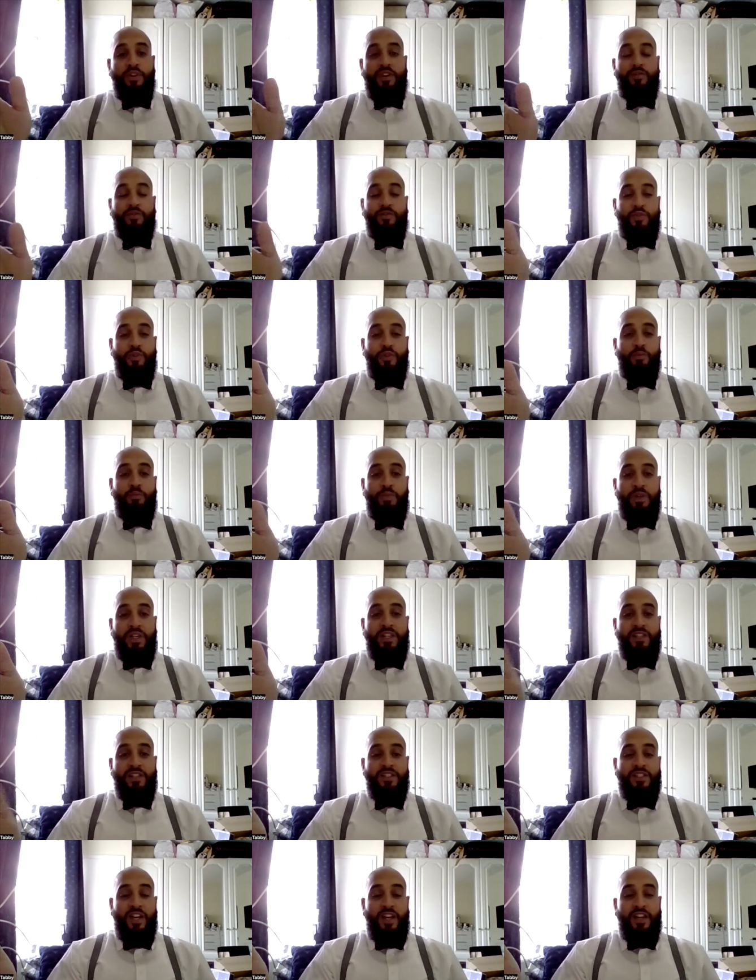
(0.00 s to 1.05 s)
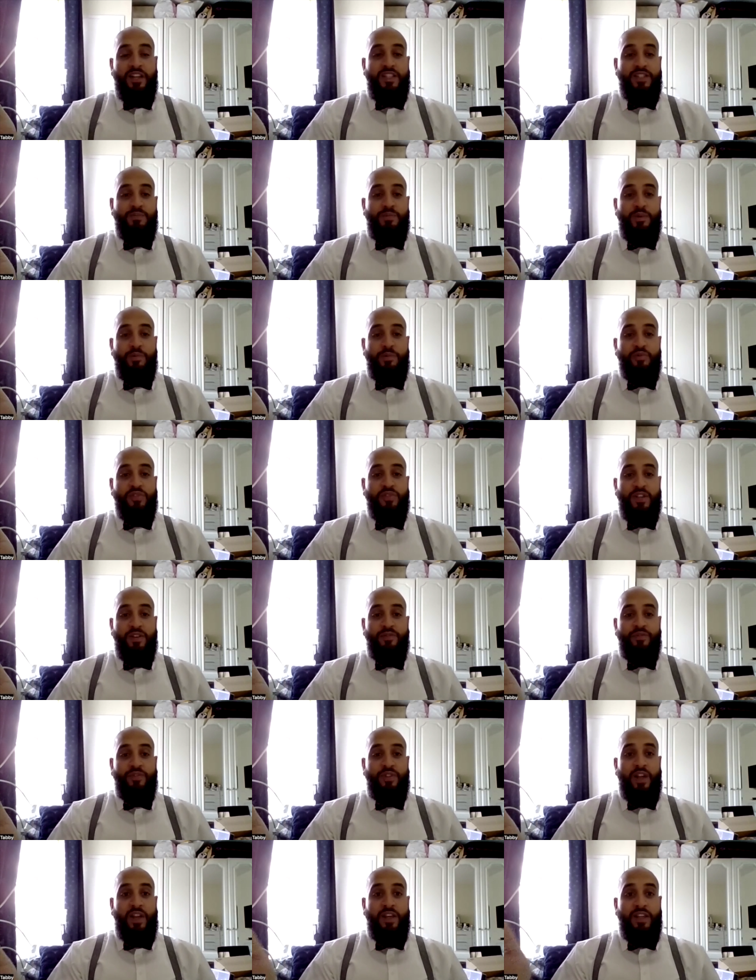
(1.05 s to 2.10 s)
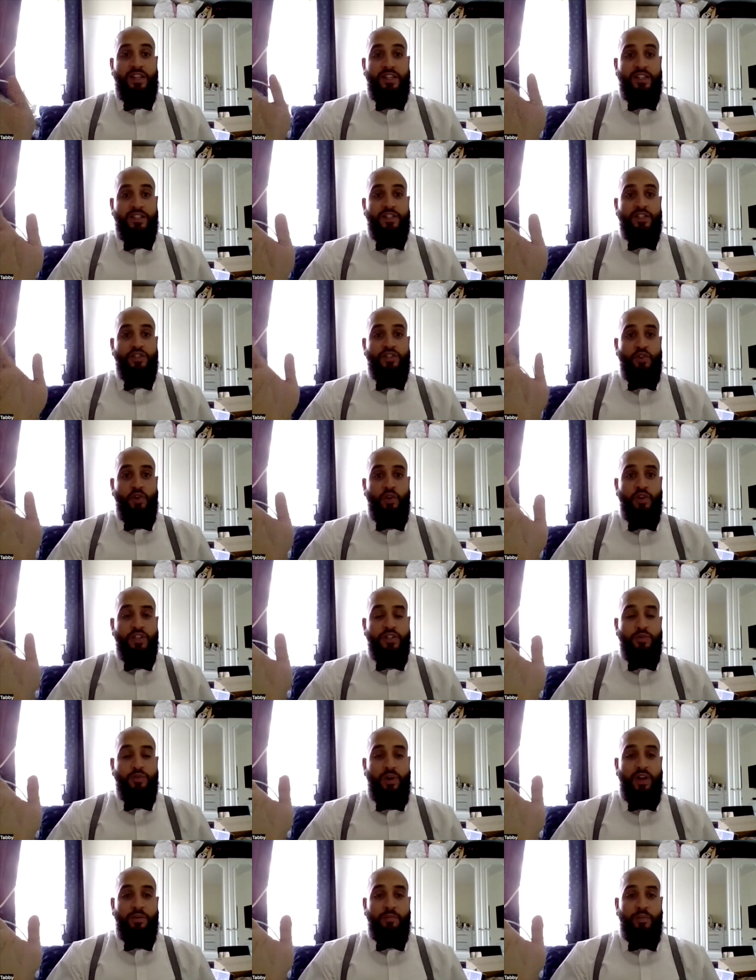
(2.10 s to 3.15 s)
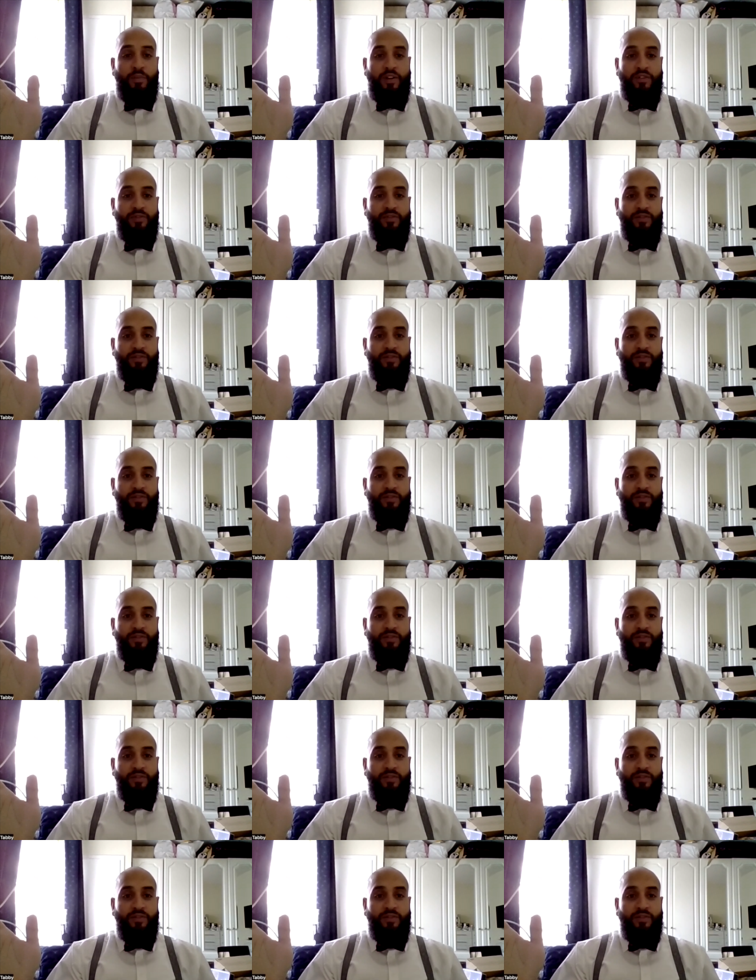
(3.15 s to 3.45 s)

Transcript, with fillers: 1.4 billion Chinese people or something, and he's the strongest one, bro.